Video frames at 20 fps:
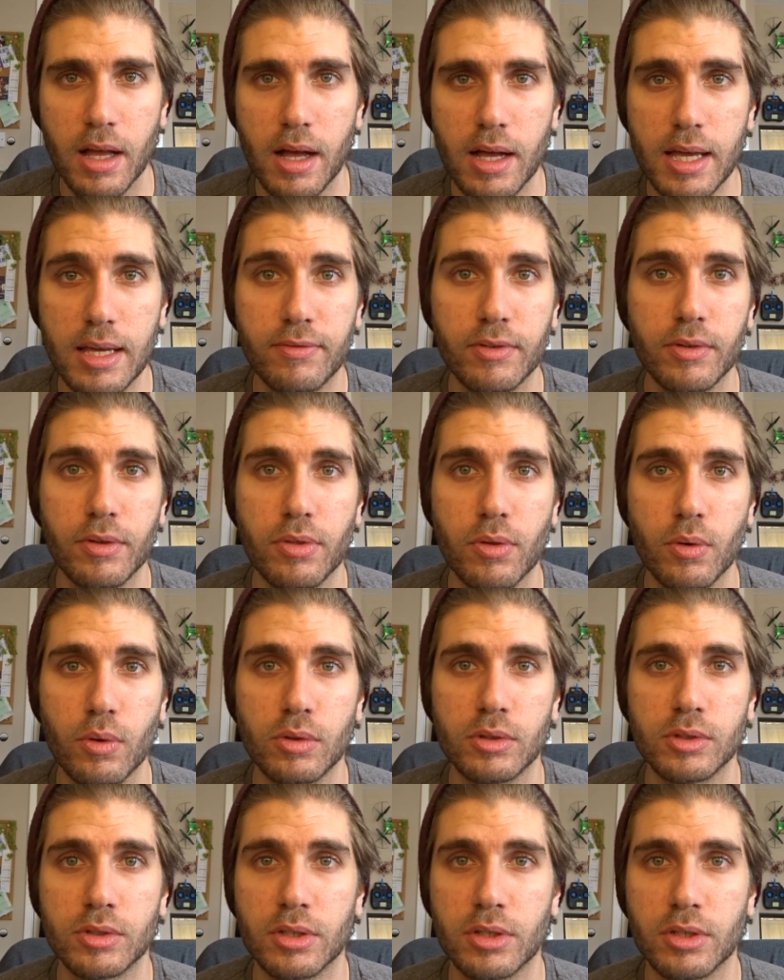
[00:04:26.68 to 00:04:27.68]
even
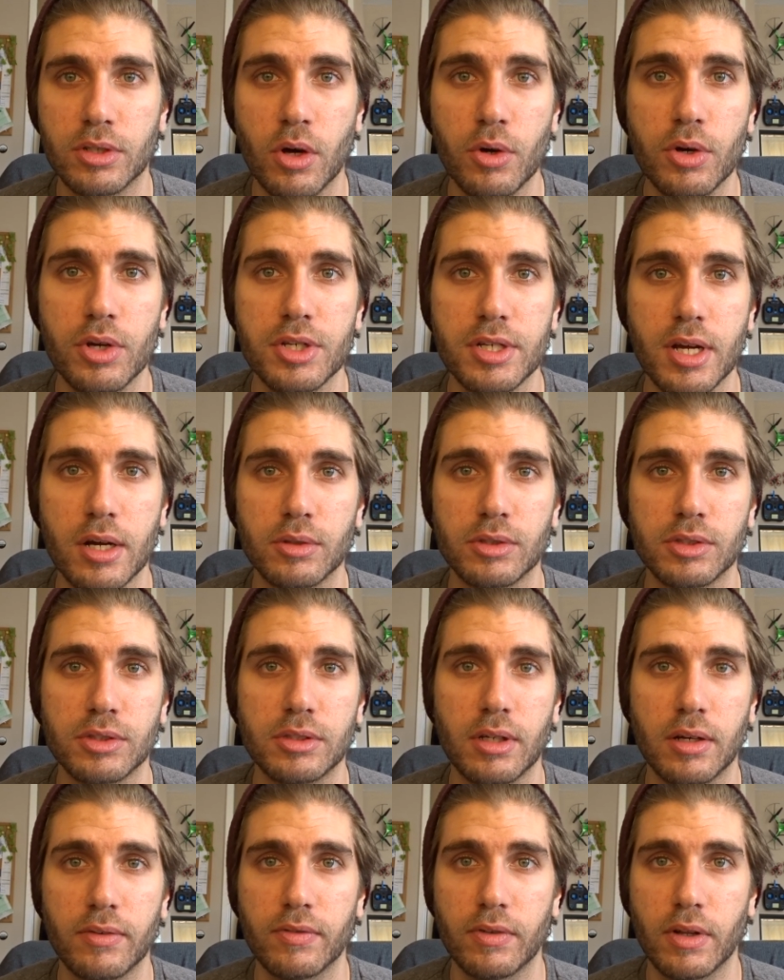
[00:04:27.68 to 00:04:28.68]
thorns and conker shells and
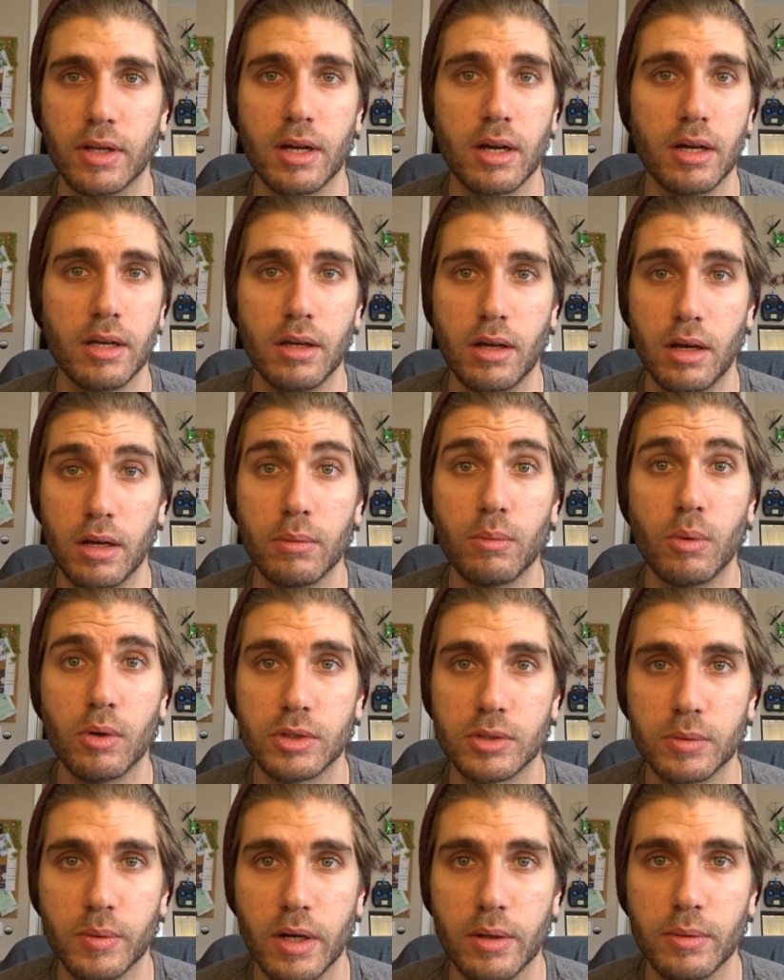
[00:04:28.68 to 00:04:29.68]
stuff, like I
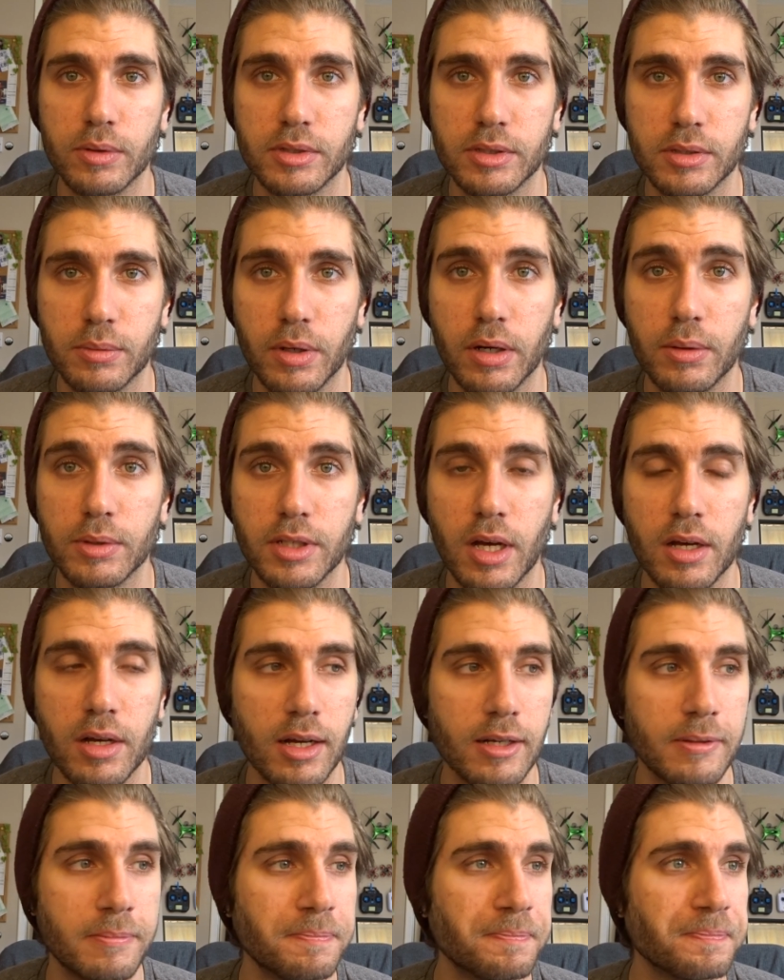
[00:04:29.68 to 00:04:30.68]
was when I was
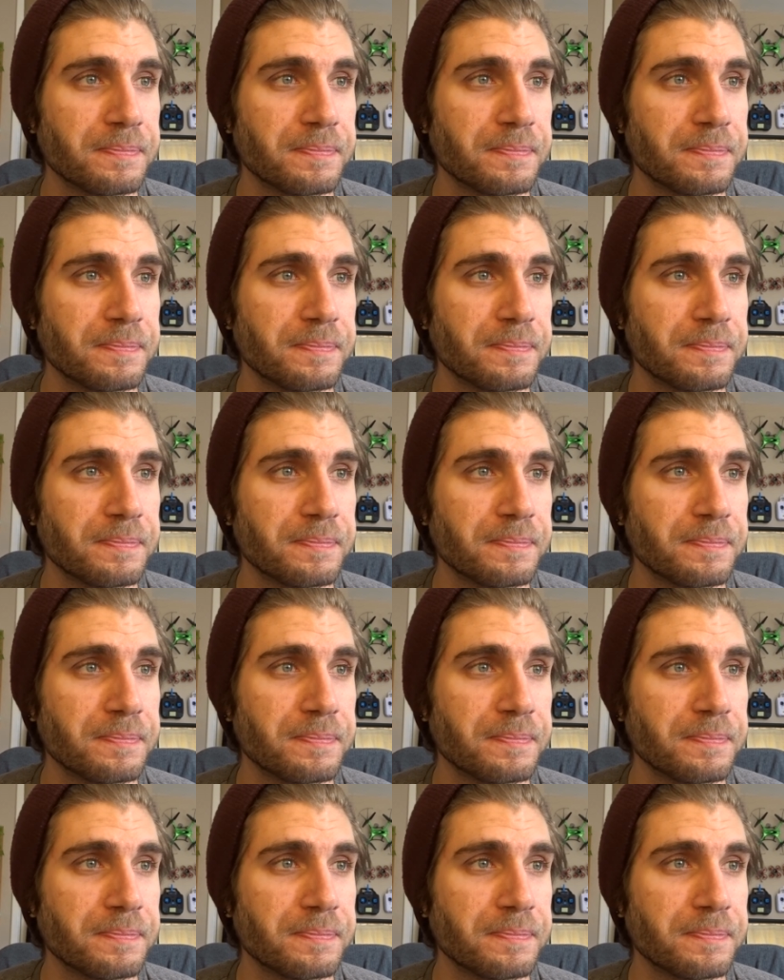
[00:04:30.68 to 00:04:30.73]
younger,